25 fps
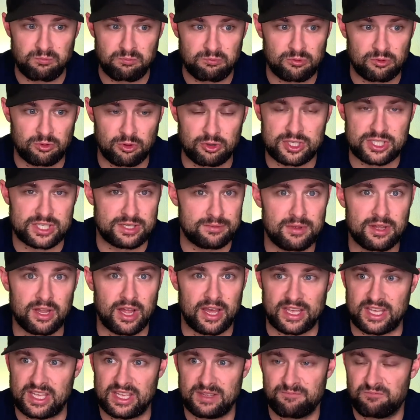looks to me
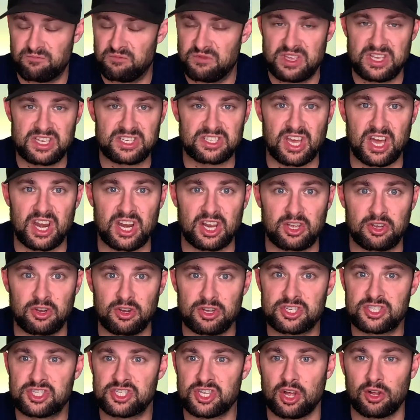like he's got a
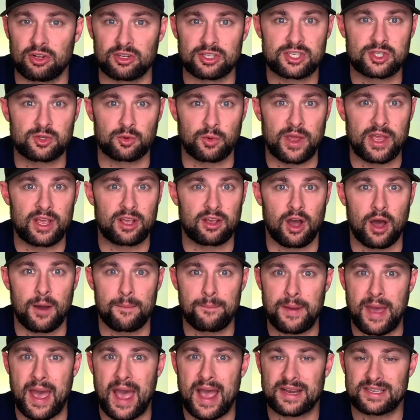good solid swing,
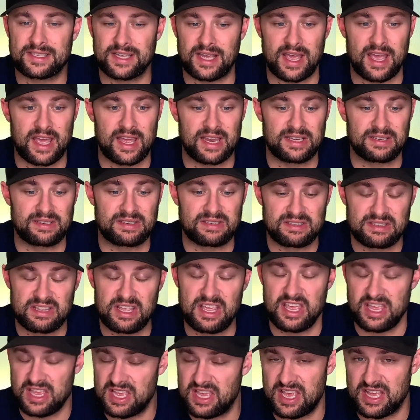compact, and
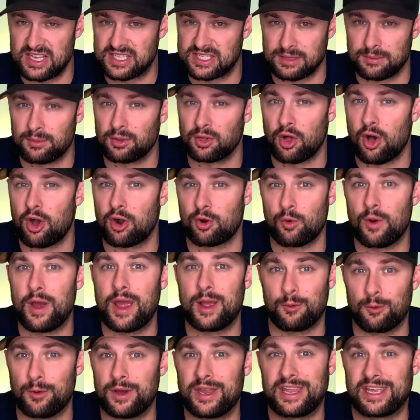he hits them a long
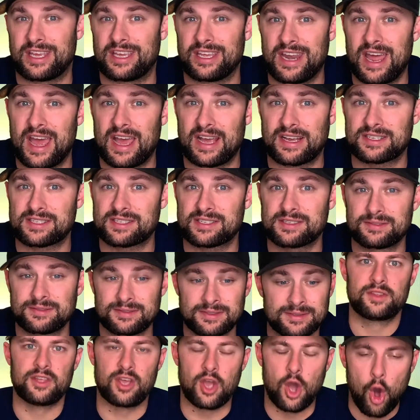way when he connects.
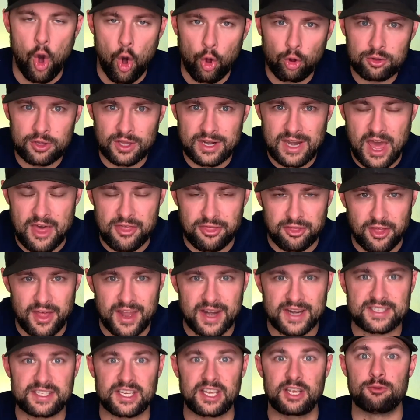The Oakland
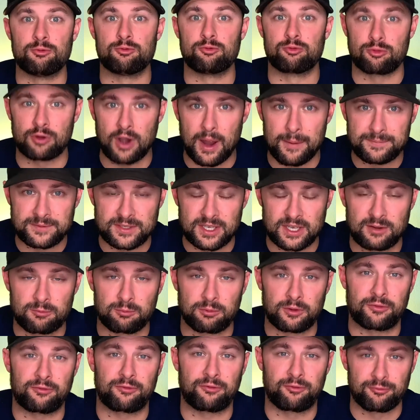Athletics erupted
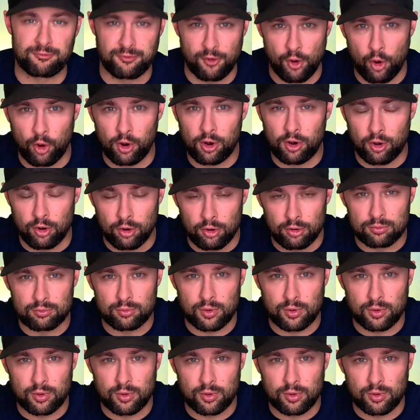with 4 home